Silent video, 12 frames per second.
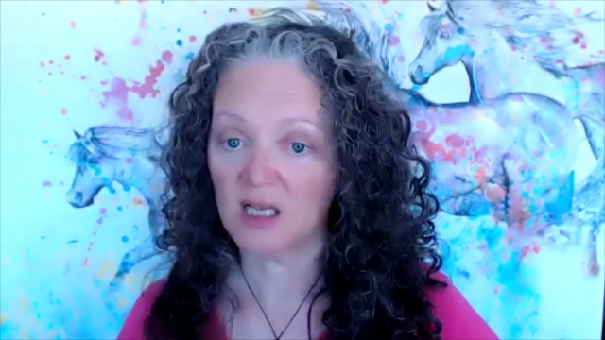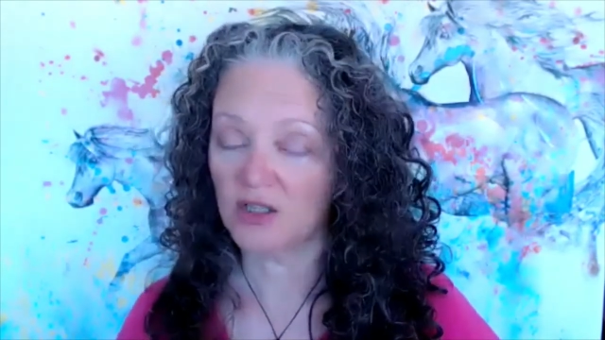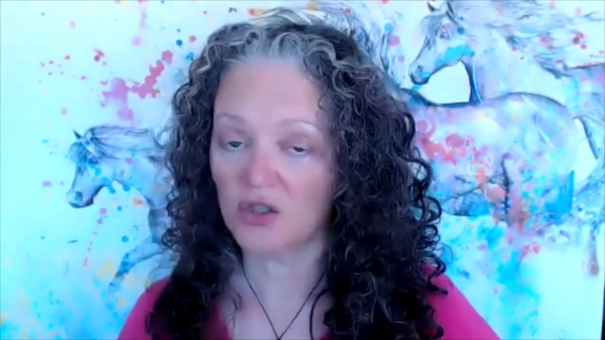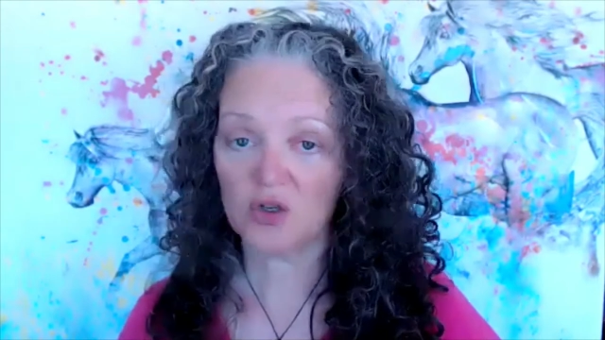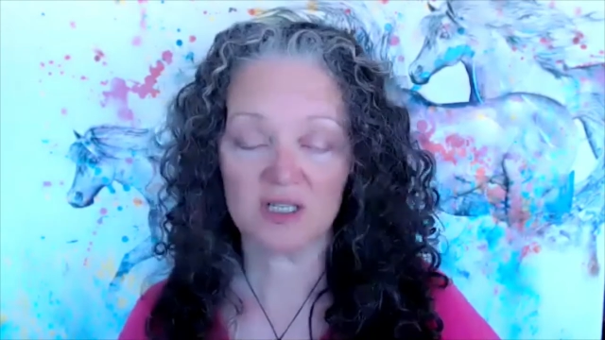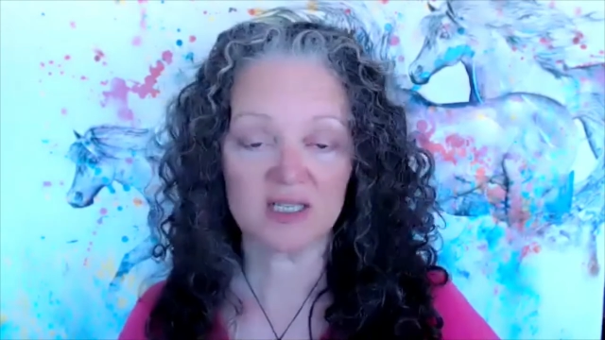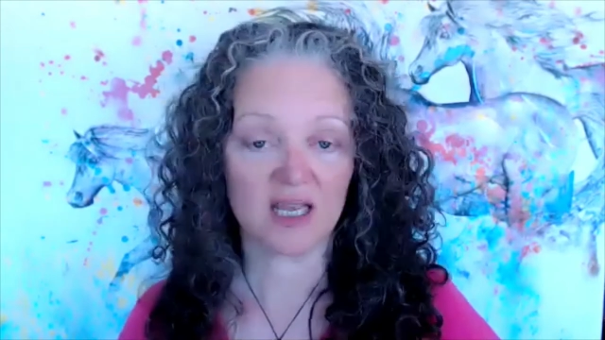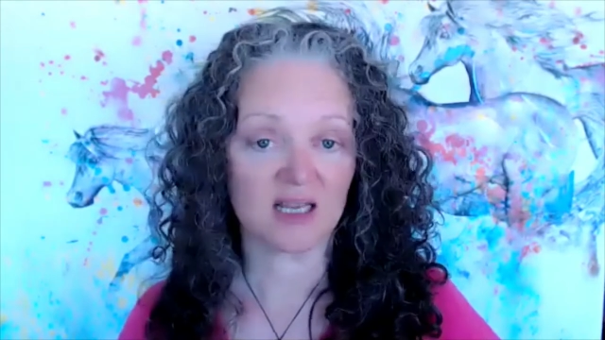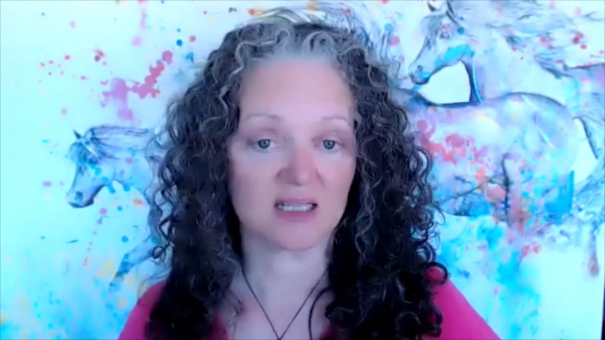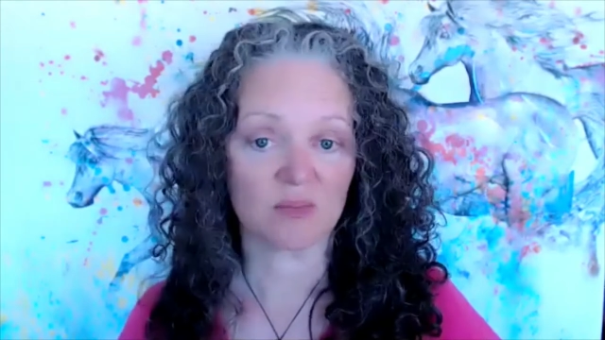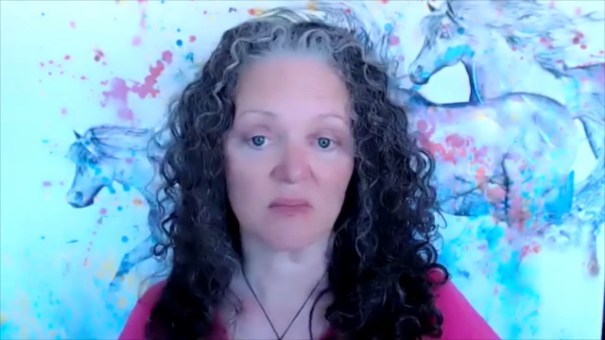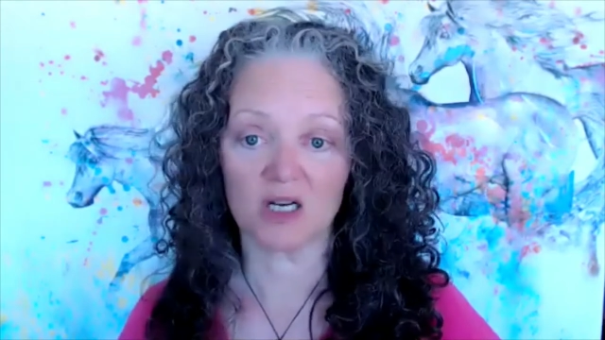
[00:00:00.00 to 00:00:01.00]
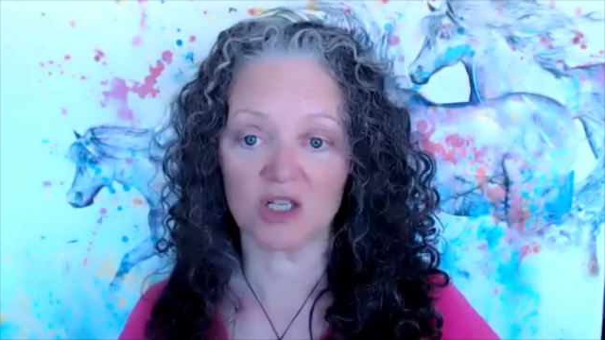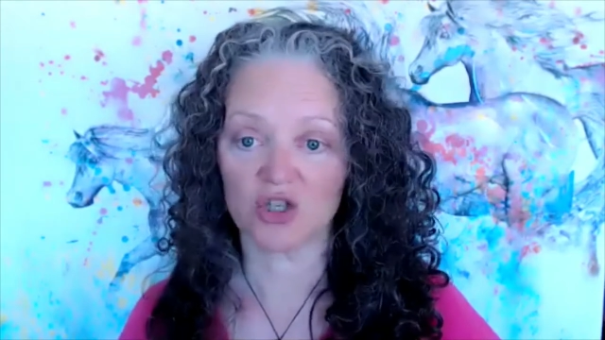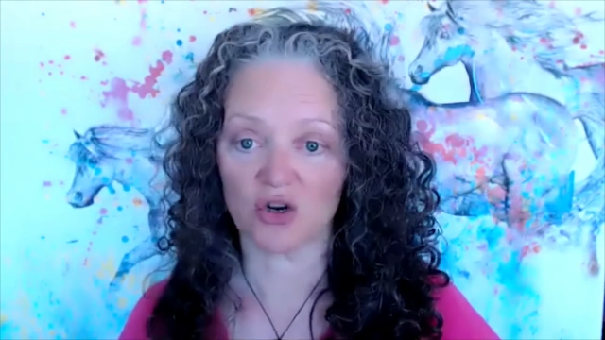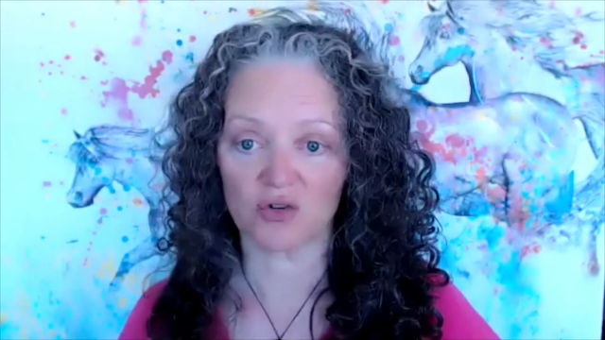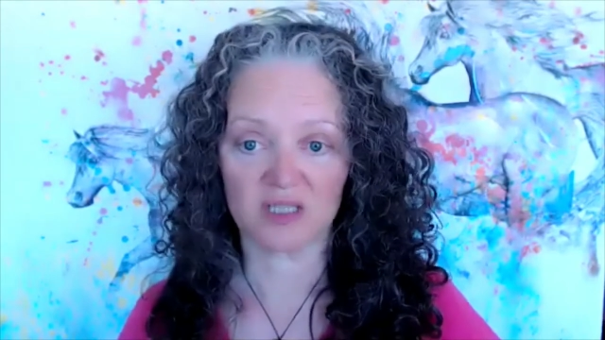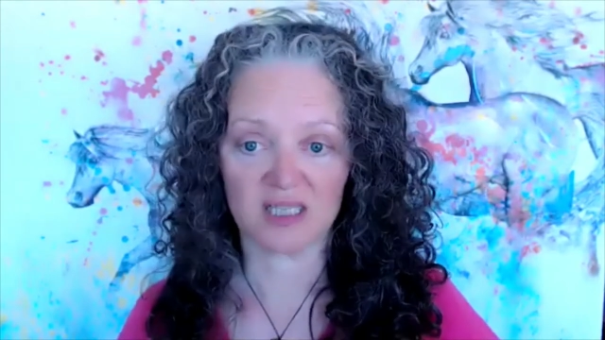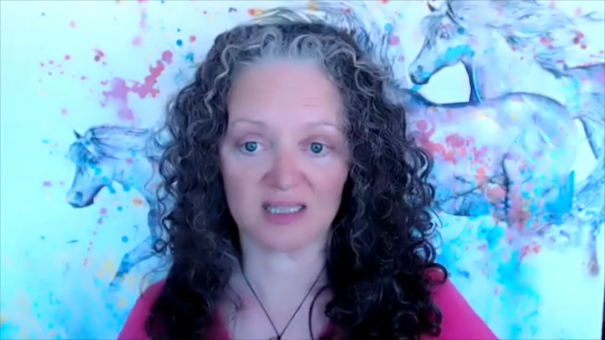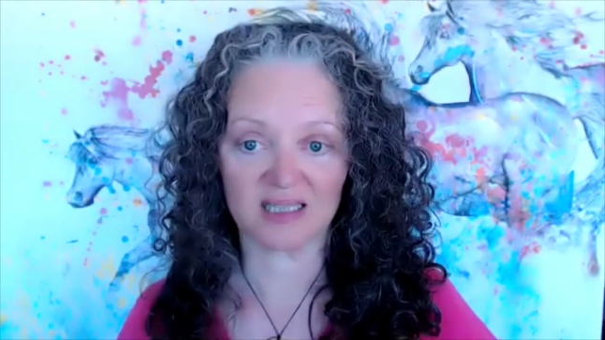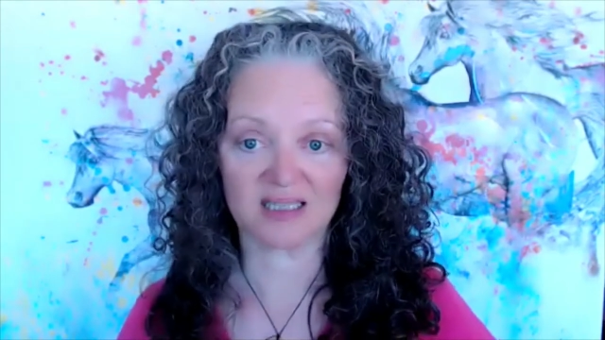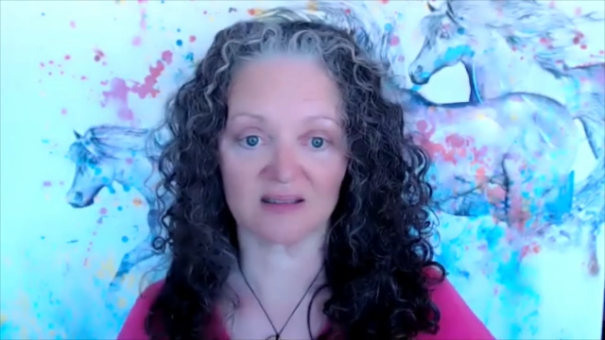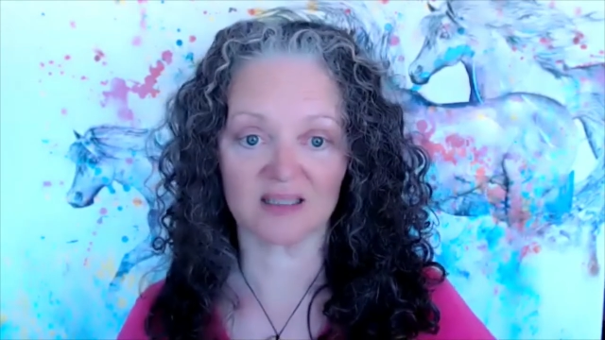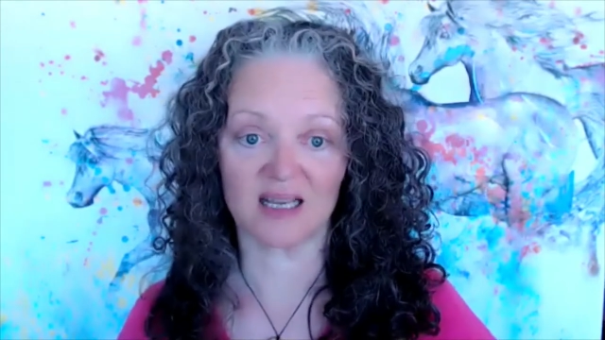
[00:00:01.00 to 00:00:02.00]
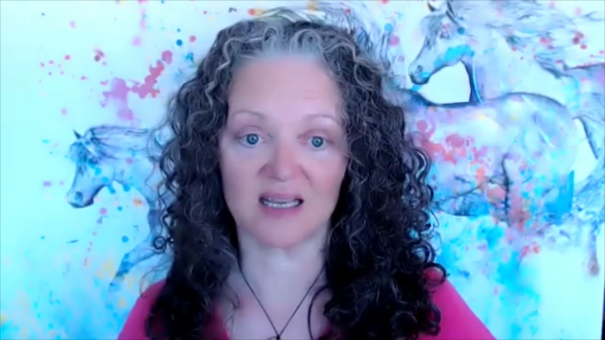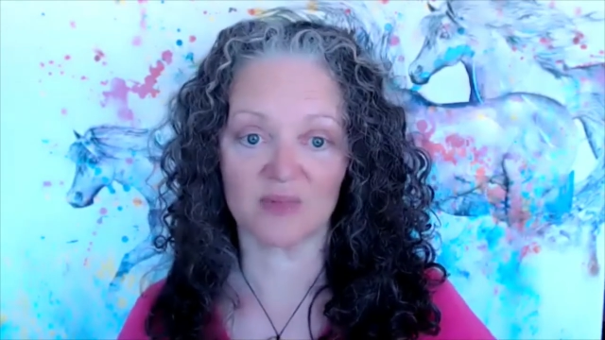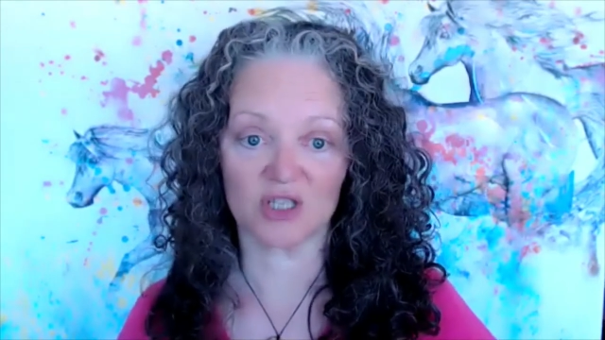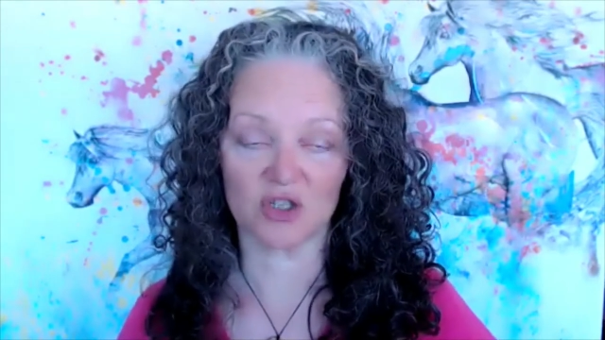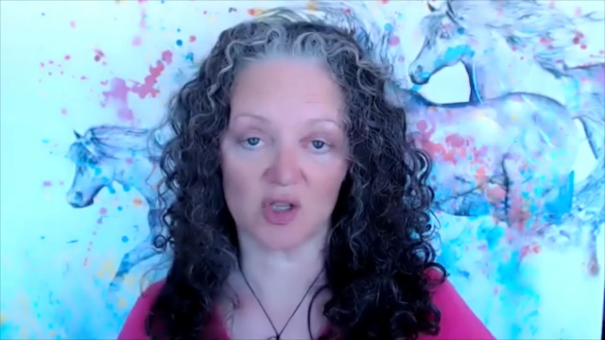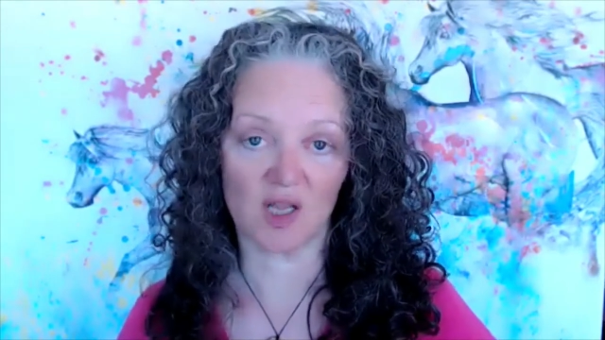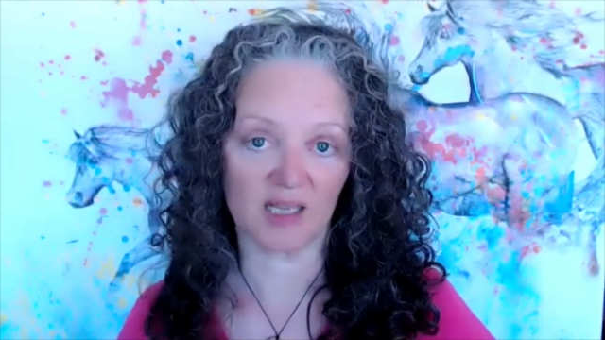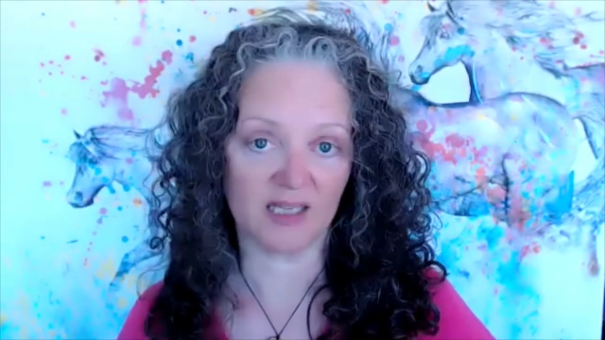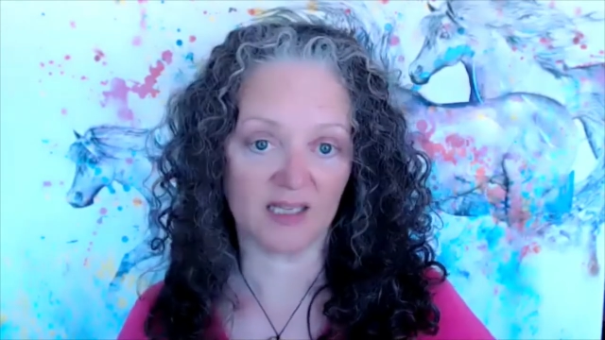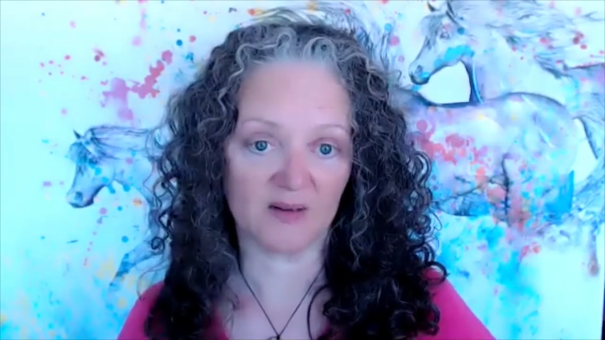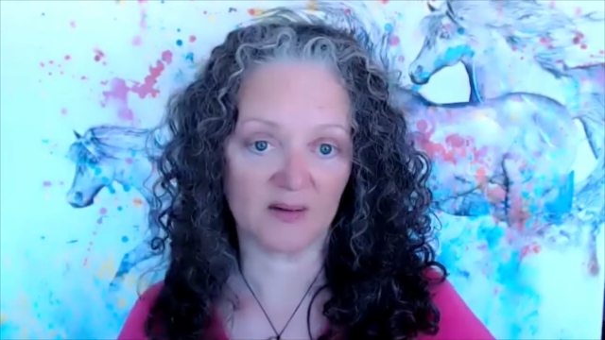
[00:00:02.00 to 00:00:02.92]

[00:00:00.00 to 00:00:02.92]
You can take as much or as little time as you like.